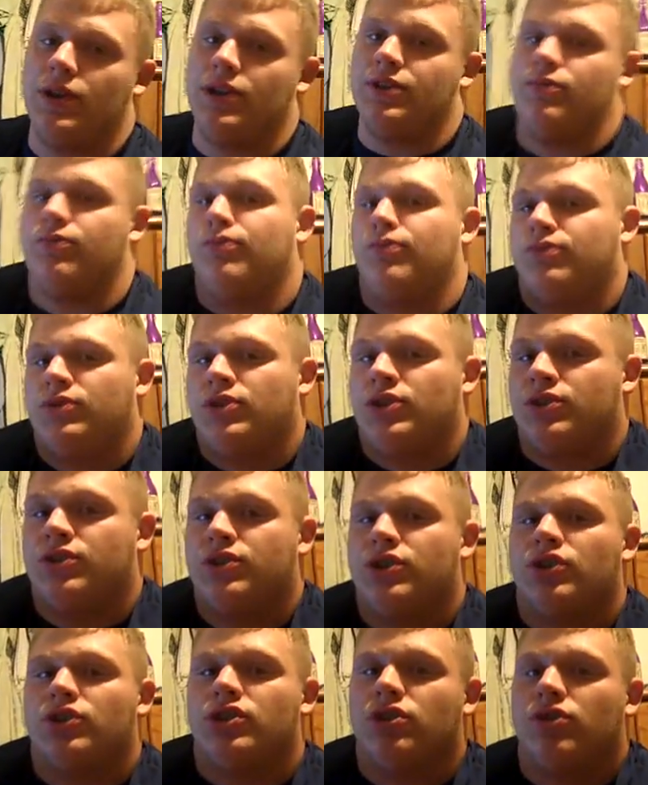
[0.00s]
been
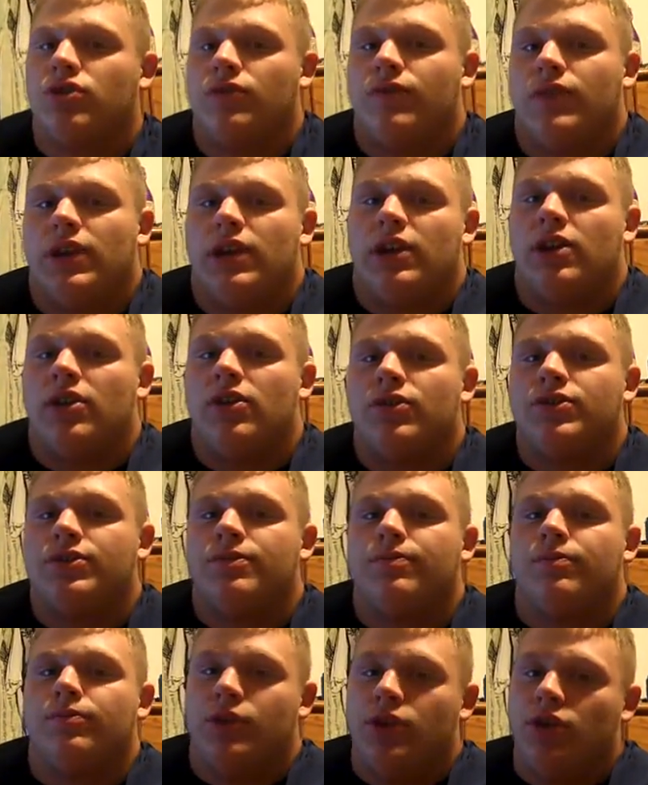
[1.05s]
searching through videos
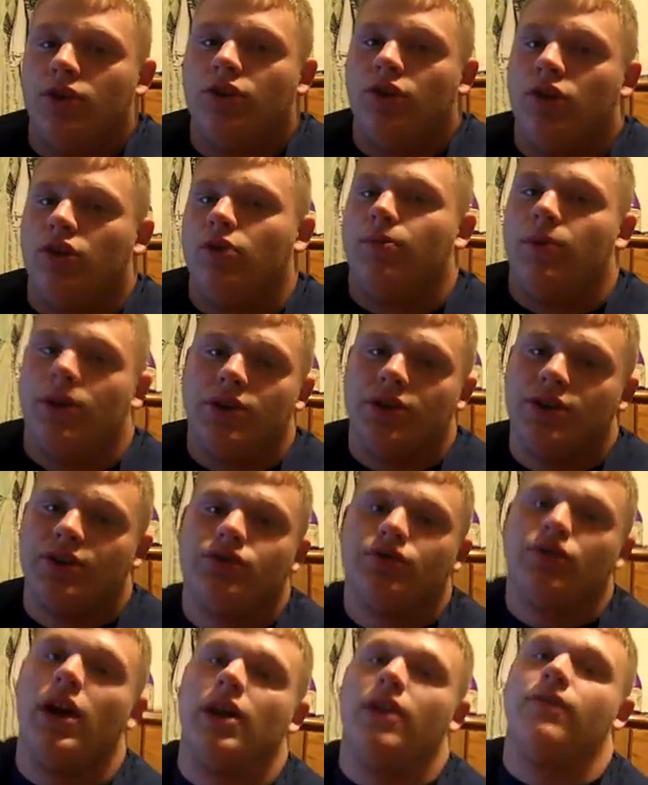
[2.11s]
on YouTube and
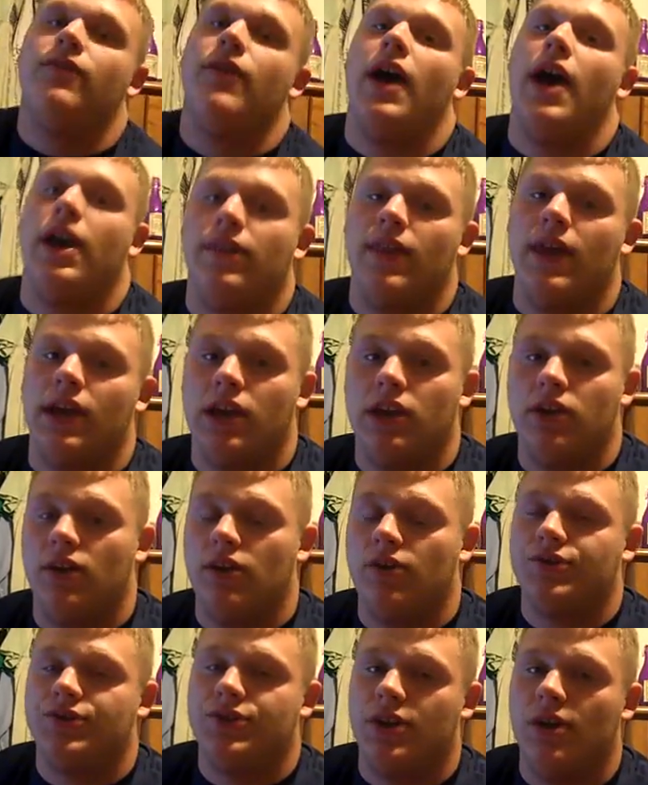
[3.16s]
just trying to find
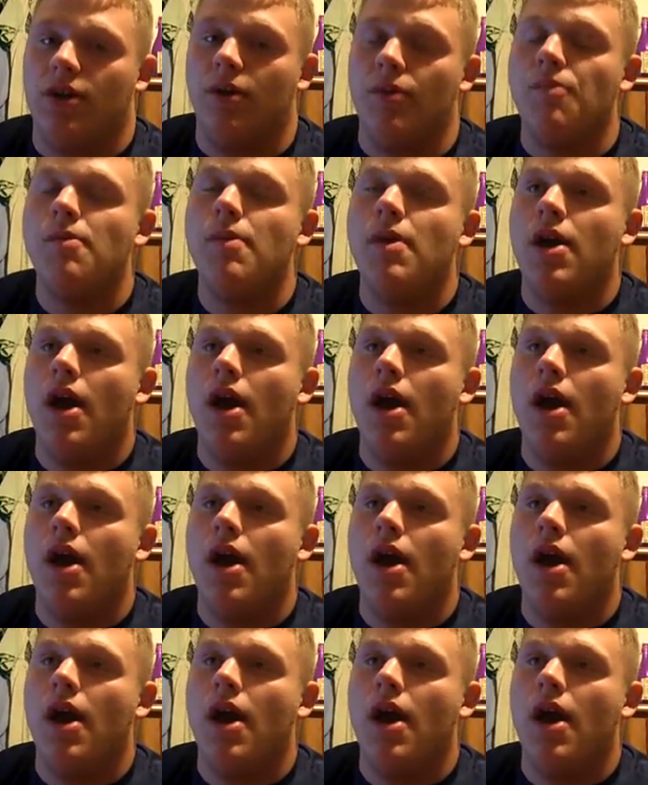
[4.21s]
some